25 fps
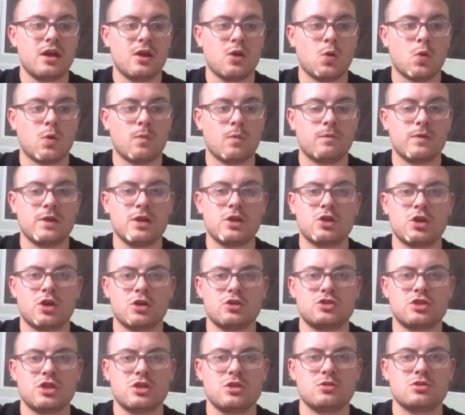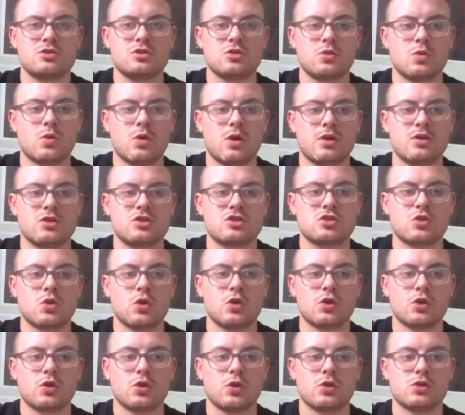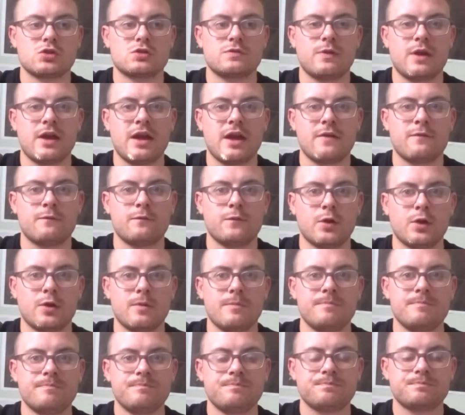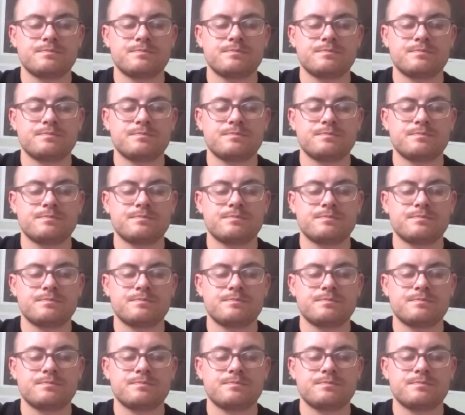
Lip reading: Hopefully he continues to go on and score the goals for Fulham.